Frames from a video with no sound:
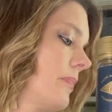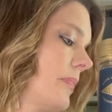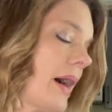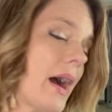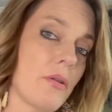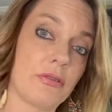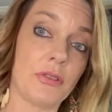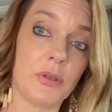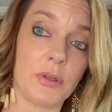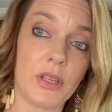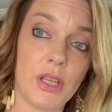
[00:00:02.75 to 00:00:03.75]

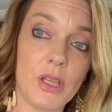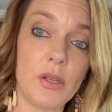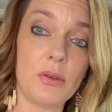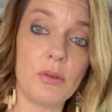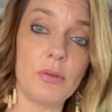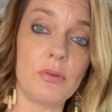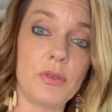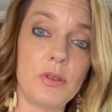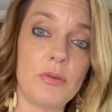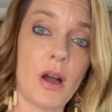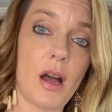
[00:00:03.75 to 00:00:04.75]
powerful that you
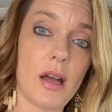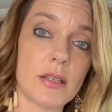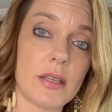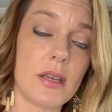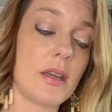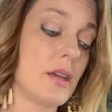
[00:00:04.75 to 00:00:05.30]
do not